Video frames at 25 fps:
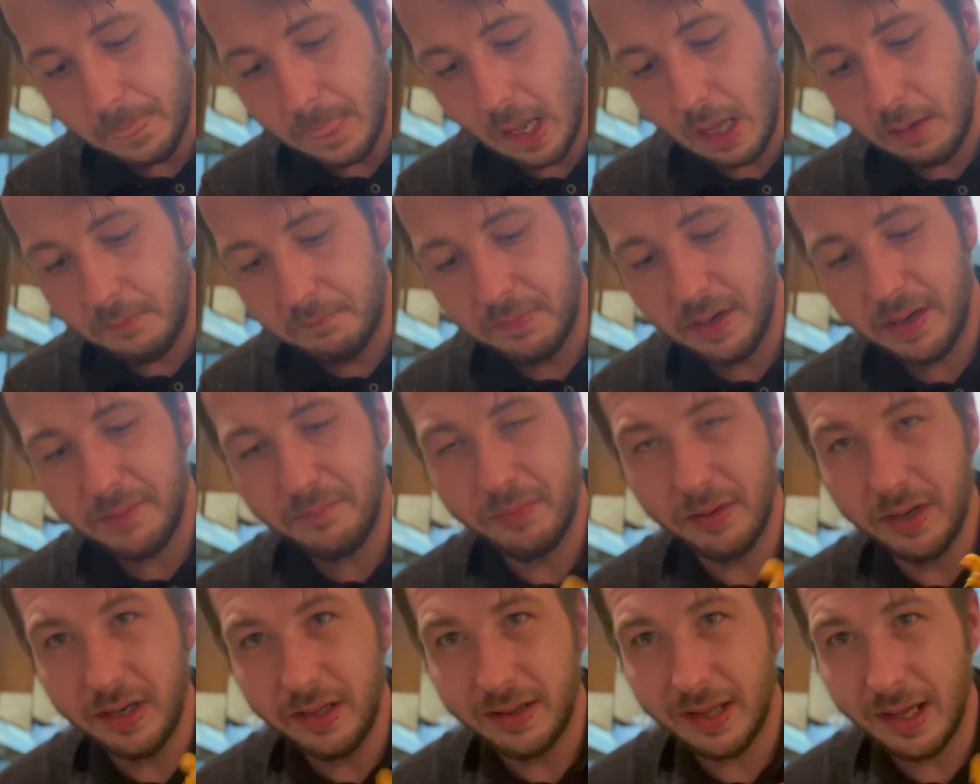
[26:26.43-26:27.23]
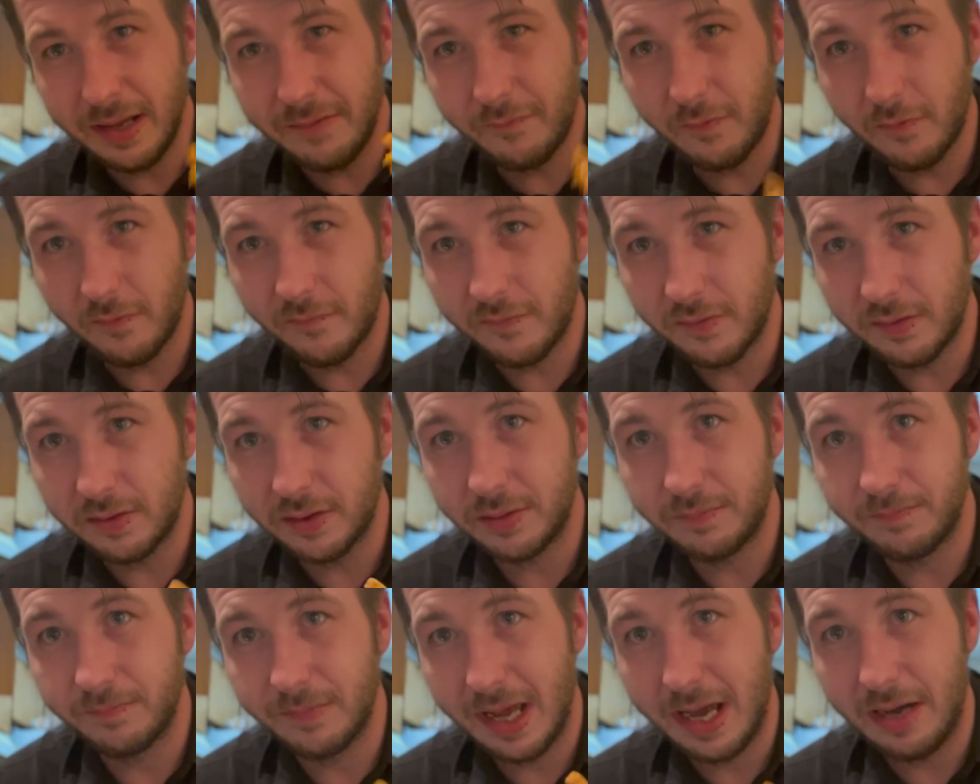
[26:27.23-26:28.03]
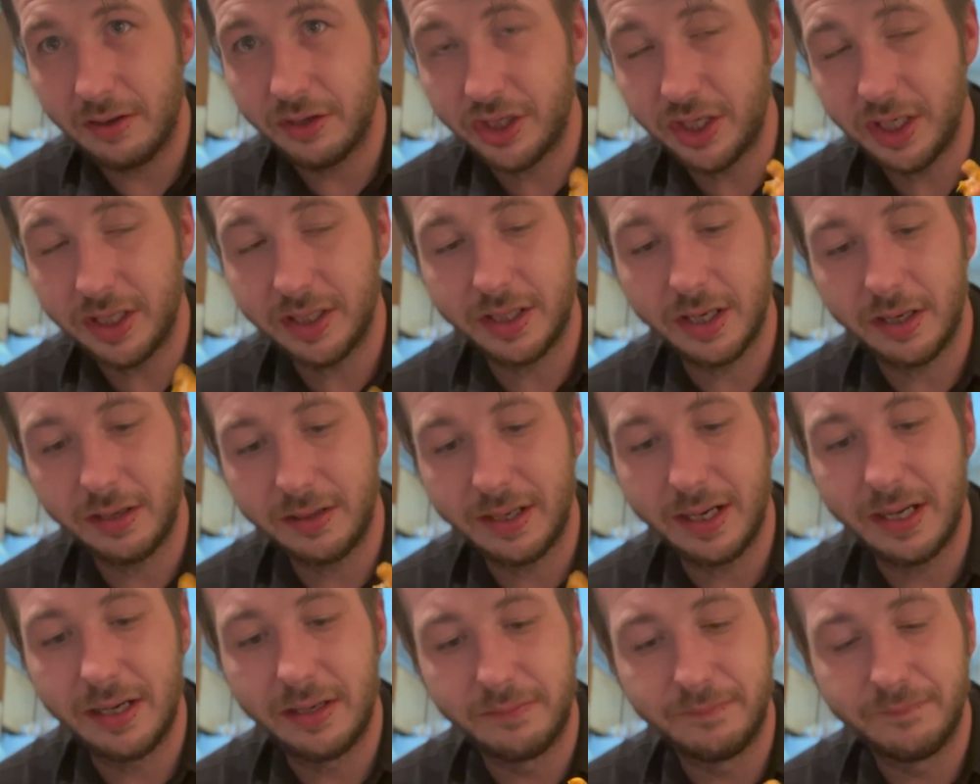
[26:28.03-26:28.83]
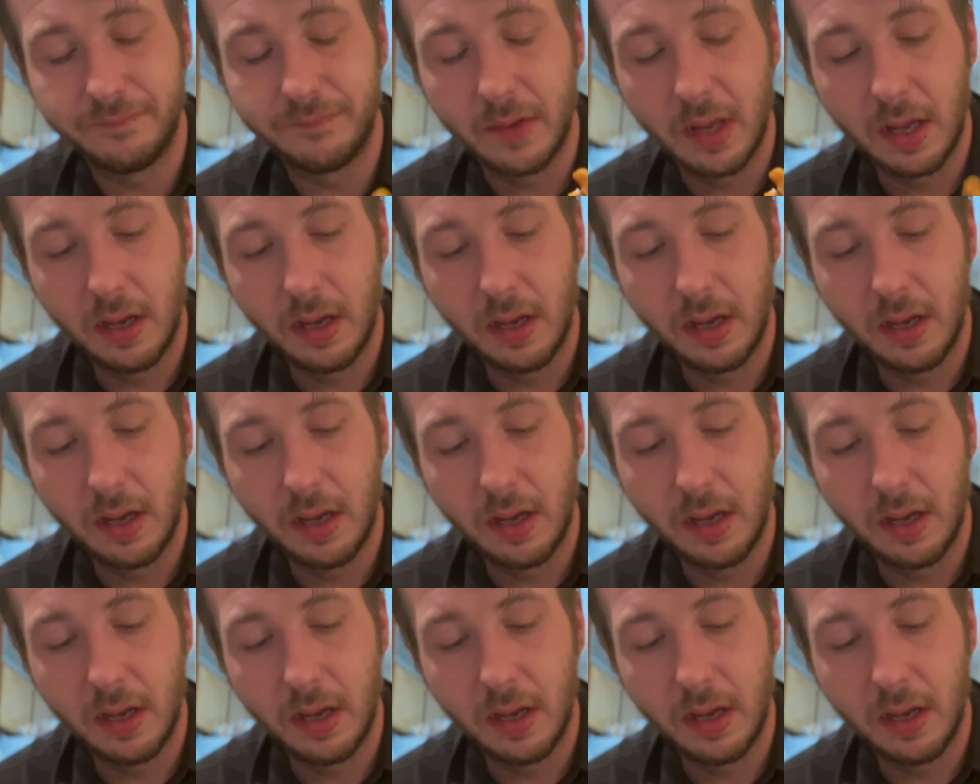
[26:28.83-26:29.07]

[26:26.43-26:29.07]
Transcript: But I'm pretty thankful for how shit turned out.